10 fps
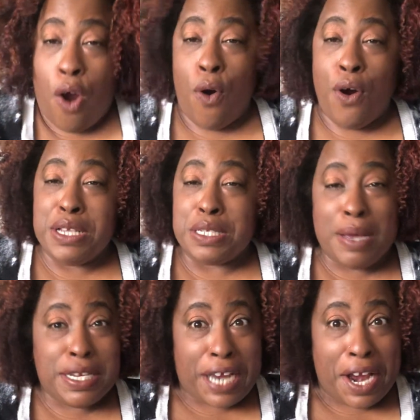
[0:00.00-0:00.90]
or as
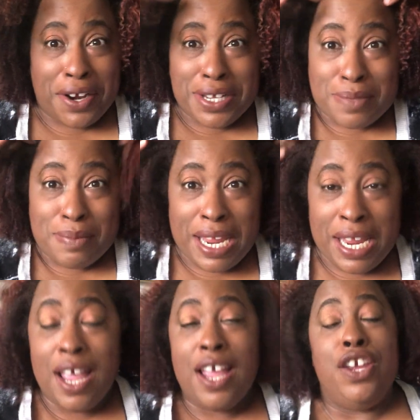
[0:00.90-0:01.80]
much hair as
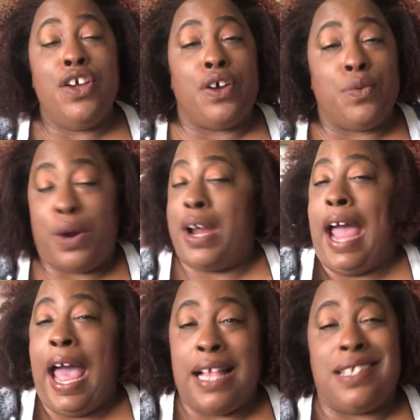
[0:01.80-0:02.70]
me, you could wear
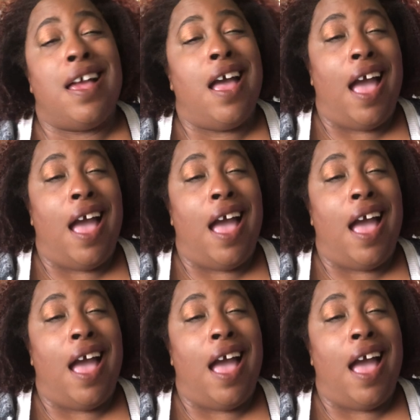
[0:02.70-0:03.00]
hats.